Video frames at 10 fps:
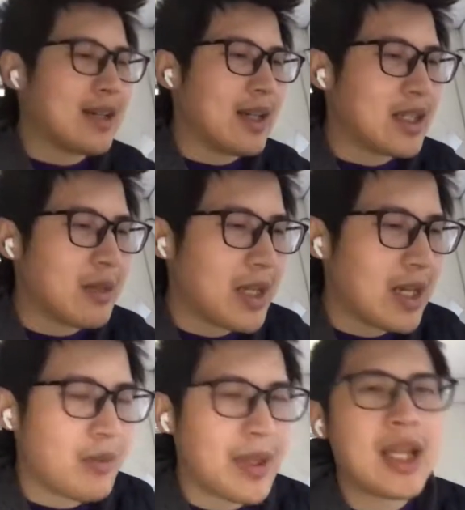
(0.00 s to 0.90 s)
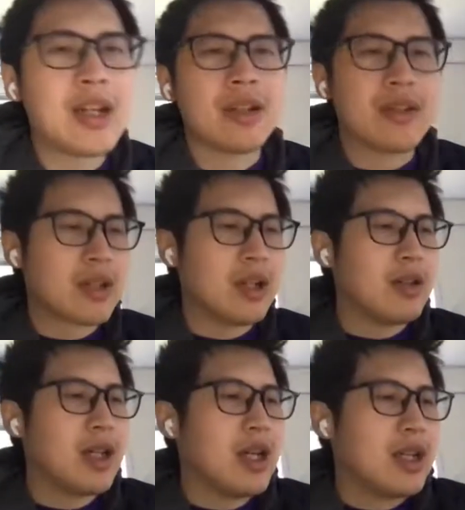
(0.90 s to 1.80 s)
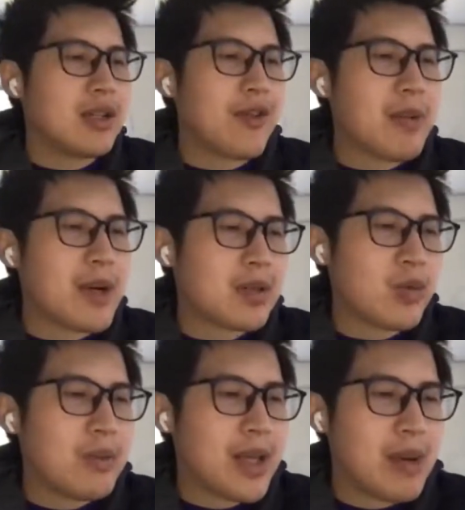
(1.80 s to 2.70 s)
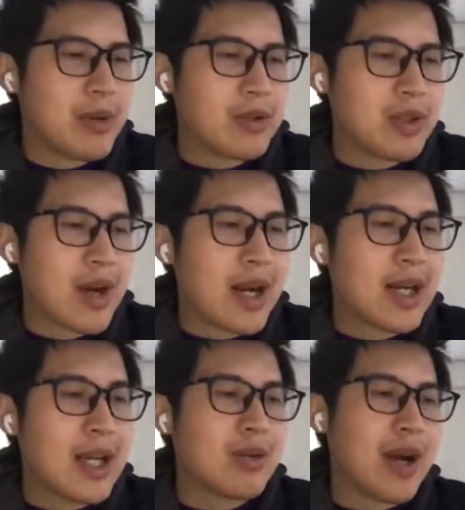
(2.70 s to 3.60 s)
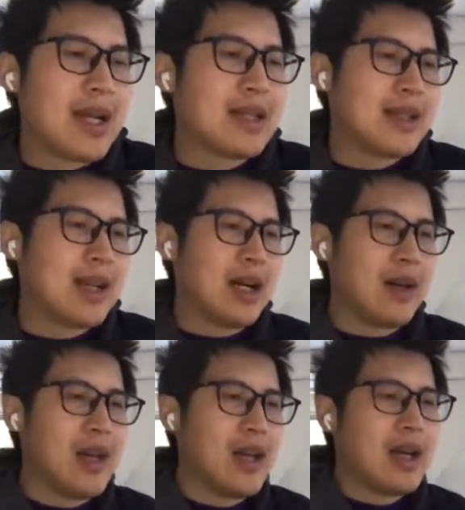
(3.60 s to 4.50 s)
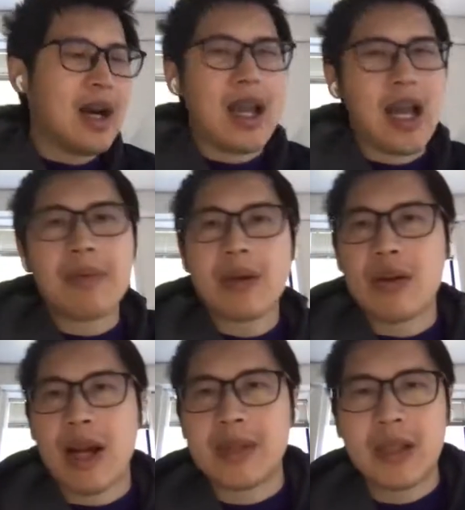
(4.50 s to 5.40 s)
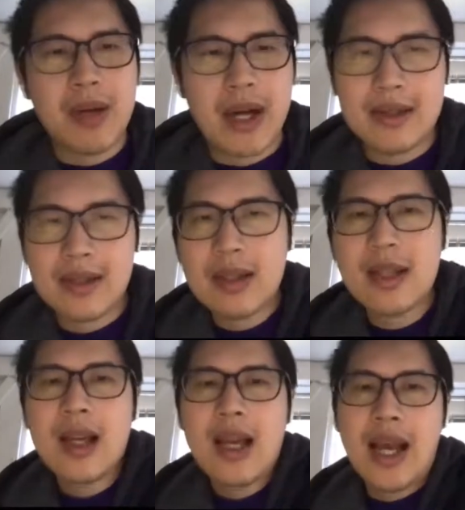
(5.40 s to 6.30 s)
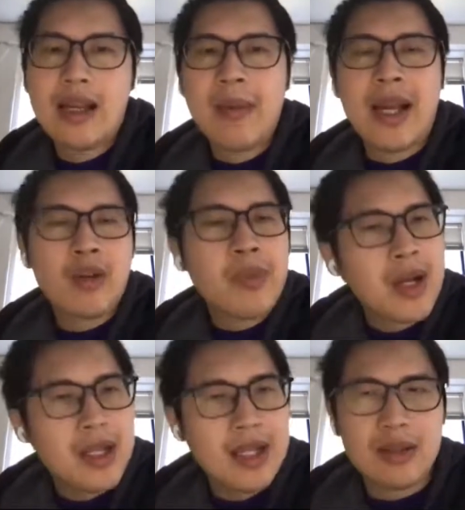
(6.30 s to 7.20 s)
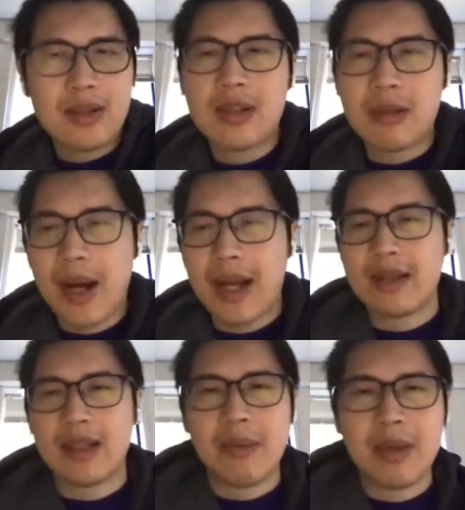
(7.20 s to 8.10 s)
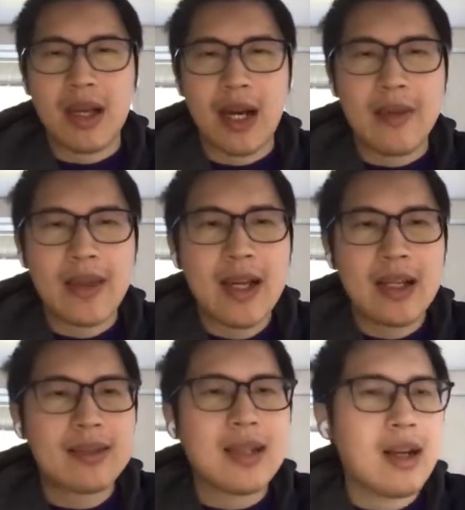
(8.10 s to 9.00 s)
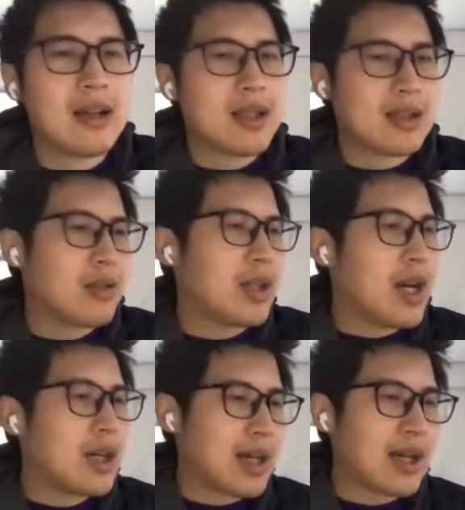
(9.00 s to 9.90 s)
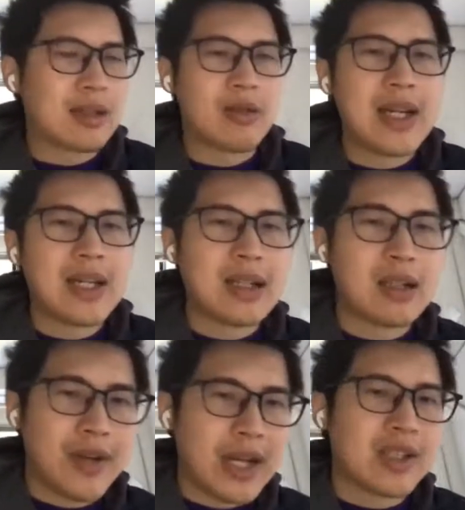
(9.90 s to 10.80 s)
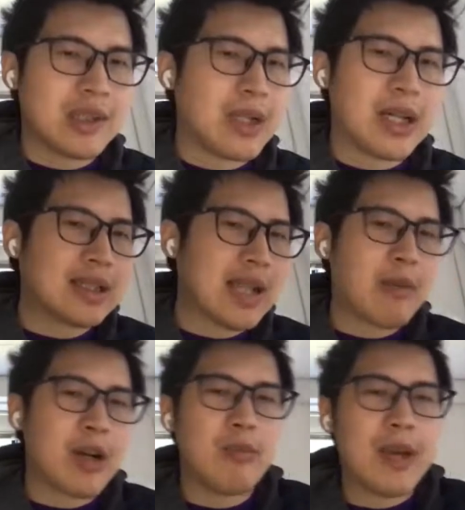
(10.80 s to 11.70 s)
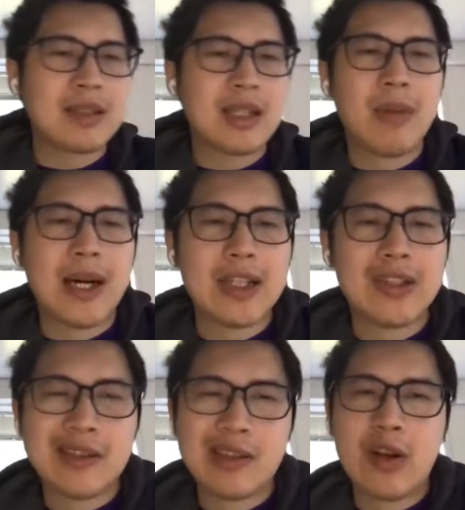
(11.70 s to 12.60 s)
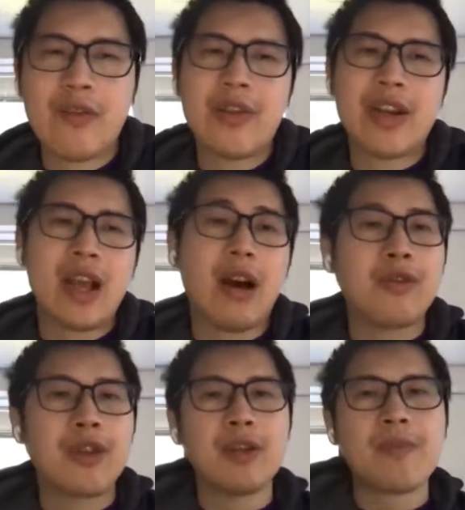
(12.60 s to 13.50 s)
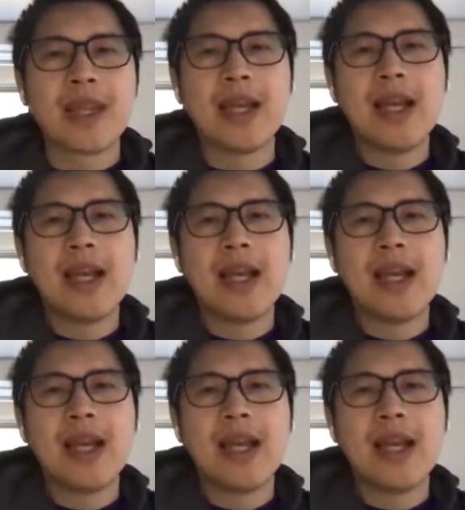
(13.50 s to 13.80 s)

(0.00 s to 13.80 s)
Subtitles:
intermediate representation. So developers will be able to directly write their IR programs in Python and manipulate them using Python API. This allows us to accelerate innovation because ML-based compilation is still a very young field,